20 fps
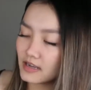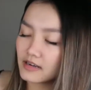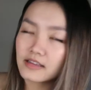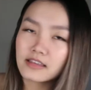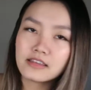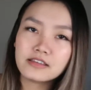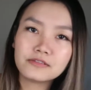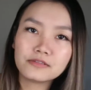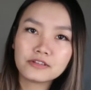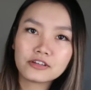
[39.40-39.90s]
got a
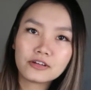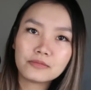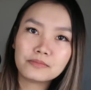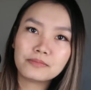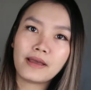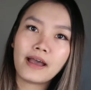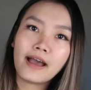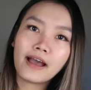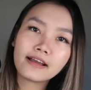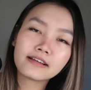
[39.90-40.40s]
cute little
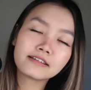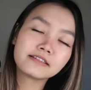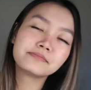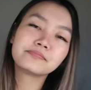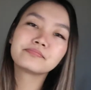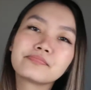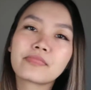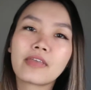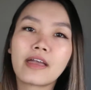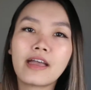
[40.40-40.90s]
back.
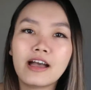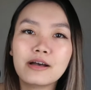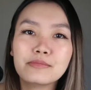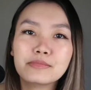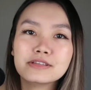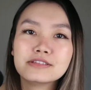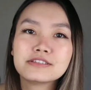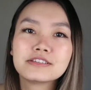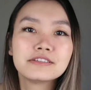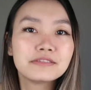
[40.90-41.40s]
I'm
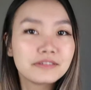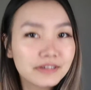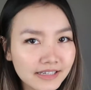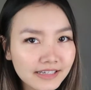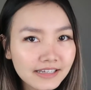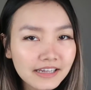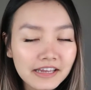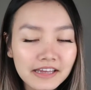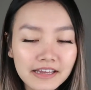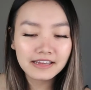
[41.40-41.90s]
into
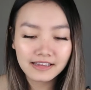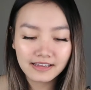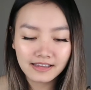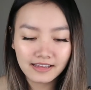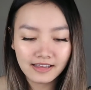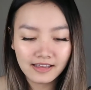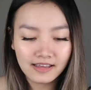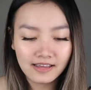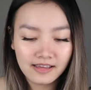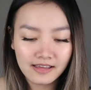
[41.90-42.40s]
it.
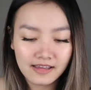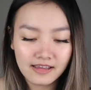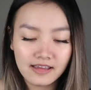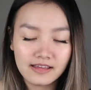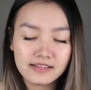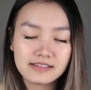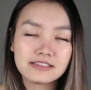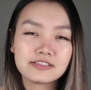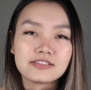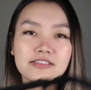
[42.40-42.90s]

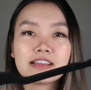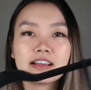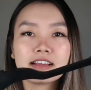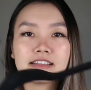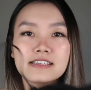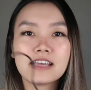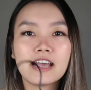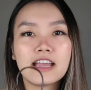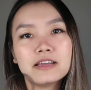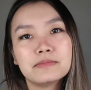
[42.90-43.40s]
It's just like a
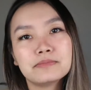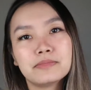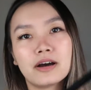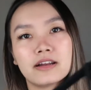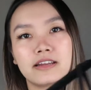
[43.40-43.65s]
tight